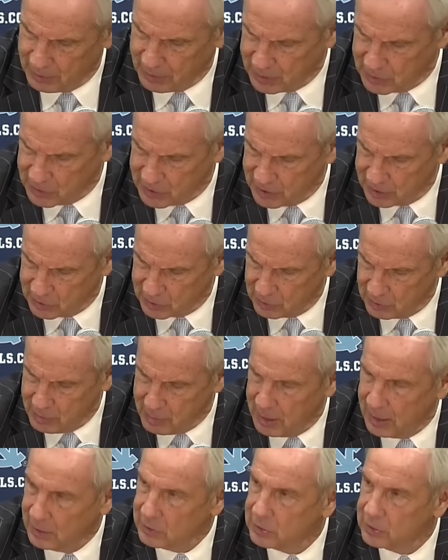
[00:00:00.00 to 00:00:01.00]
He had 6
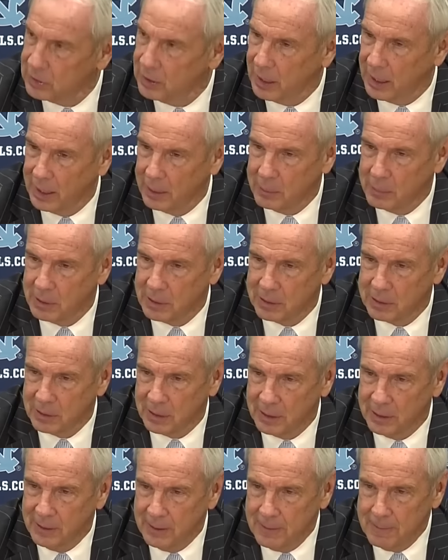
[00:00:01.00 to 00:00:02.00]
rebounds tonight,
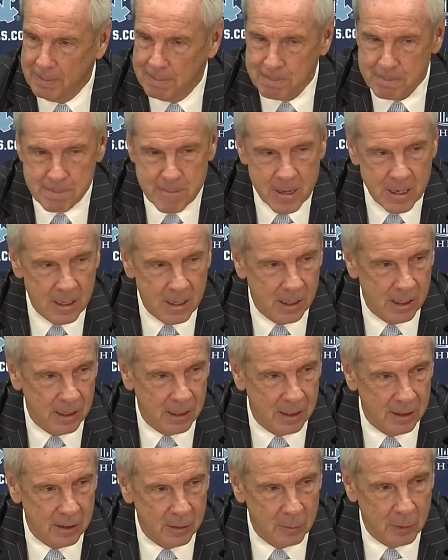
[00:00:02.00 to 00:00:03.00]

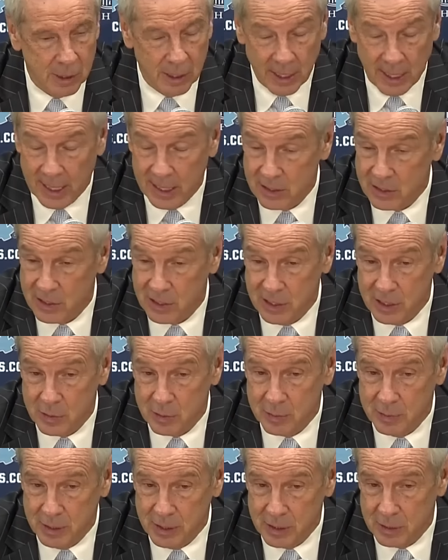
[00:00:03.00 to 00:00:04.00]
but he has. He's
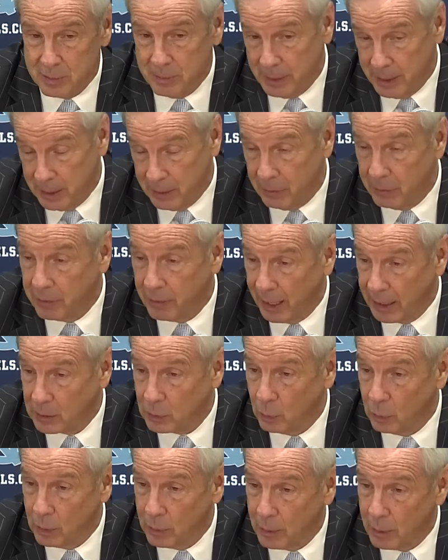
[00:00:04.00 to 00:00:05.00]
been, in
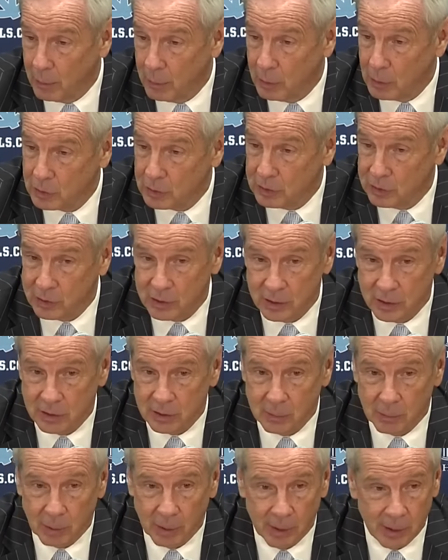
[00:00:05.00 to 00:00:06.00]
fact, one of our most
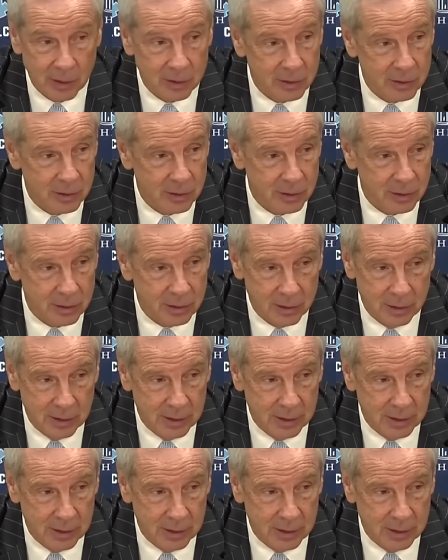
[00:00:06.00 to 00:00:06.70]
consistent players since